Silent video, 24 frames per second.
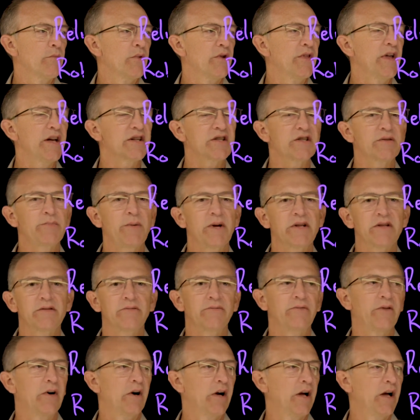But that's
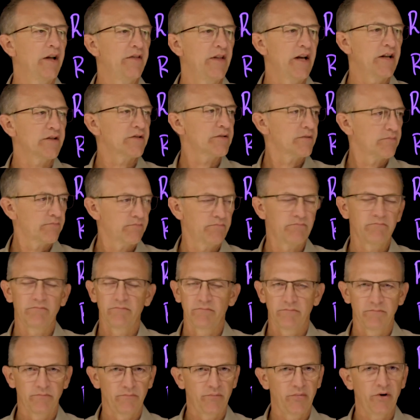specified, and that's
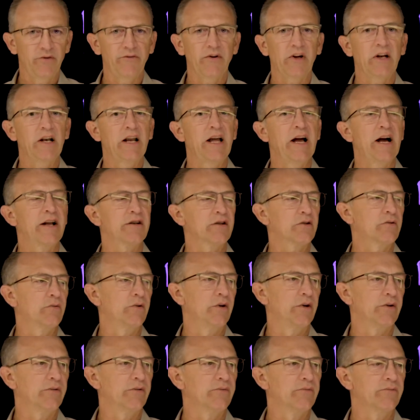perfectly
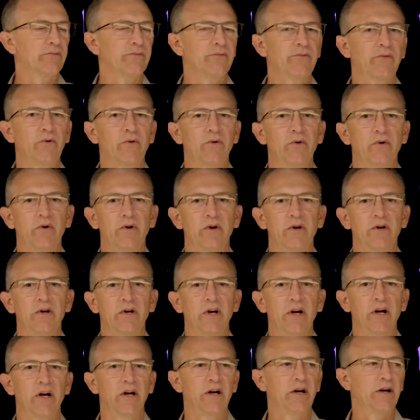adequate for
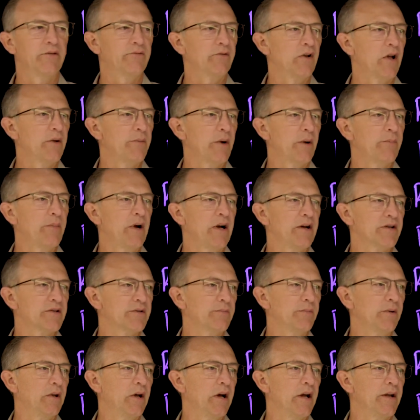a flyback power
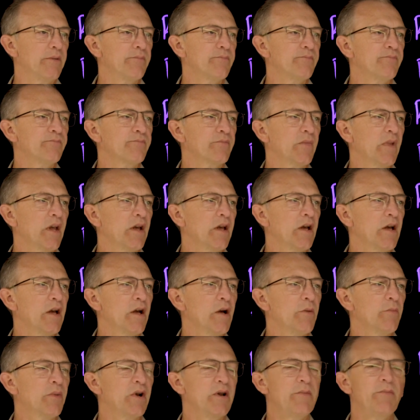supply.
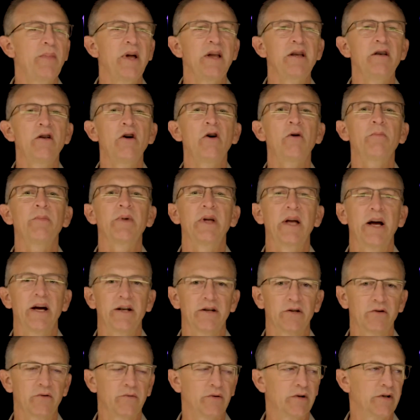But it may not be
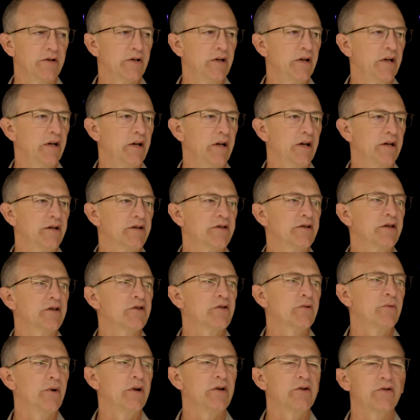adequate in a
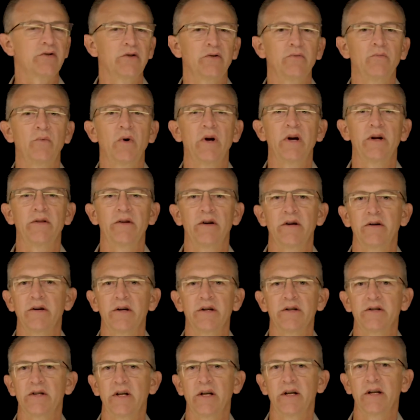situation where there
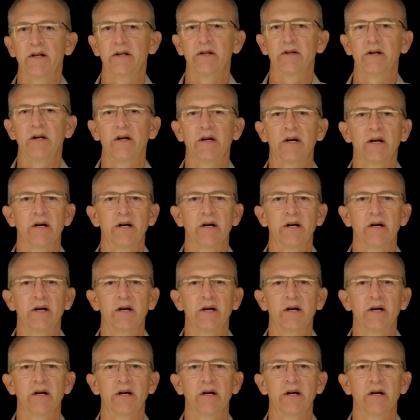is a